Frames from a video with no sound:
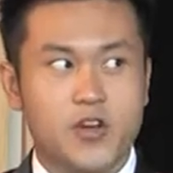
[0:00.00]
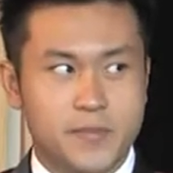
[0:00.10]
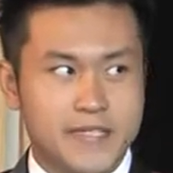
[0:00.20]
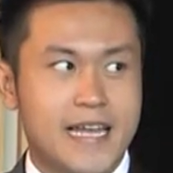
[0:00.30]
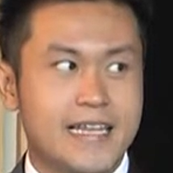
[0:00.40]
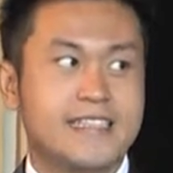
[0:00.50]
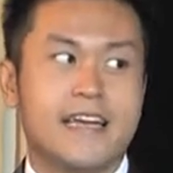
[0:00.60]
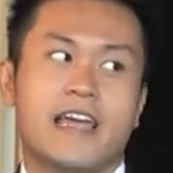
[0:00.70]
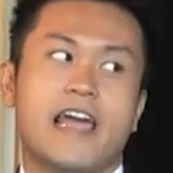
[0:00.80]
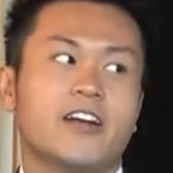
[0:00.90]
hospitality
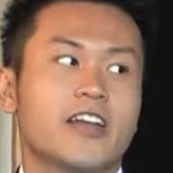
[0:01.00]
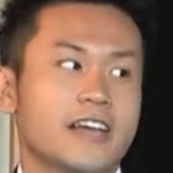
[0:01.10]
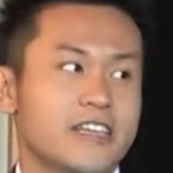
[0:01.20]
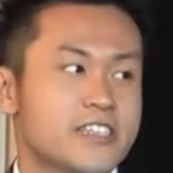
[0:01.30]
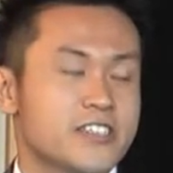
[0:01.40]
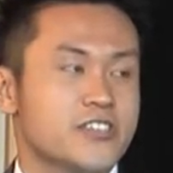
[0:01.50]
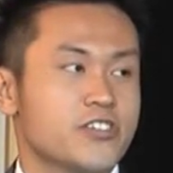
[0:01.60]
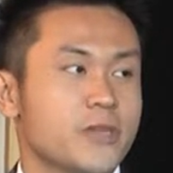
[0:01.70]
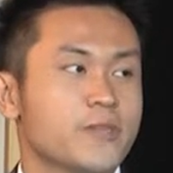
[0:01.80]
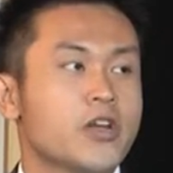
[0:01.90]
and airline industry.